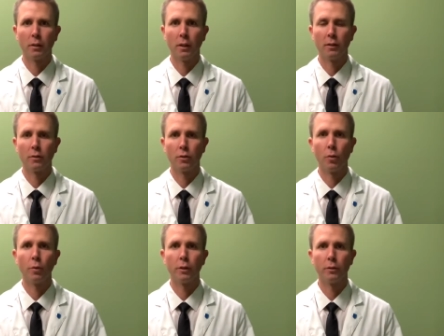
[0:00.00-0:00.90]
It's
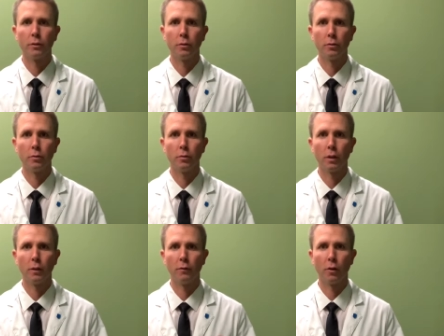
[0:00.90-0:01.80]
going to
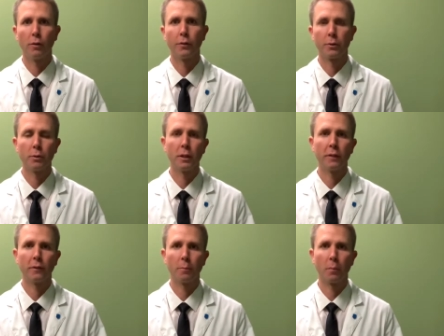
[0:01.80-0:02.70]
involve three
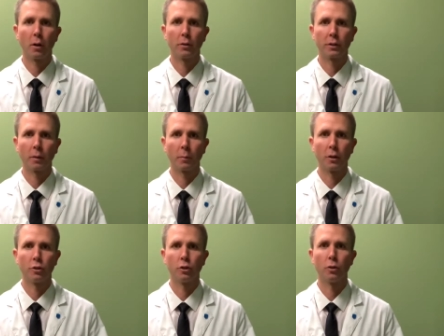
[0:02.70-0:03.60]
different parts. I'm going
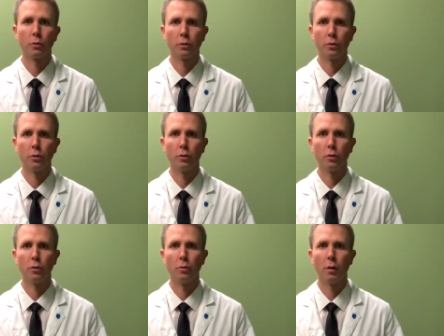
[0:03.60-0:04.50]
to show it to
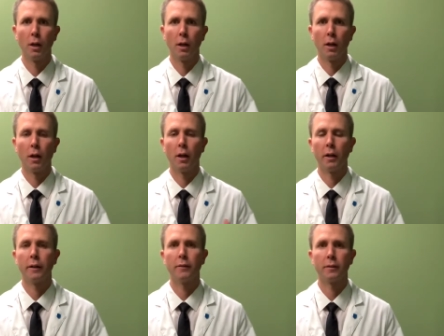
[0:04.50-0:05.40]
you
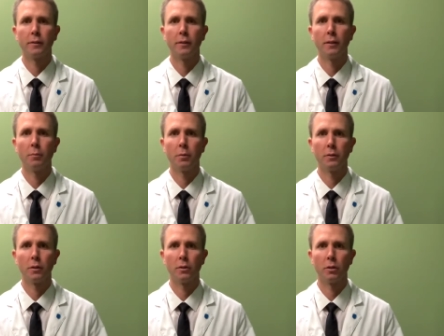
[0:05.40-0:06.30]
uh, in the seated
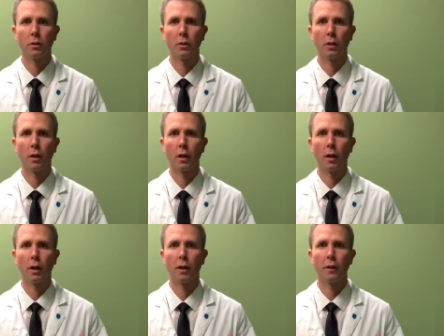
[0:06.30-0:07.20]
position
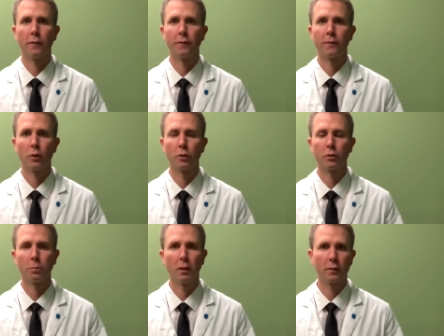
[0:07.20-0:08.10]
uh,
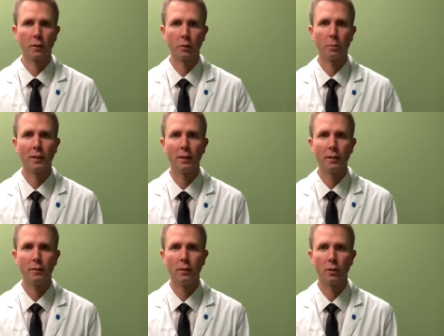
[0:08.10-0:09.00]
first because it'll be
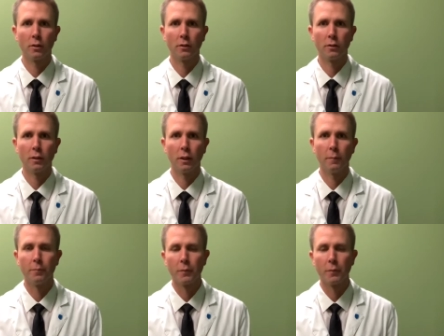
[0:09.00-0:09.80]
easier to see.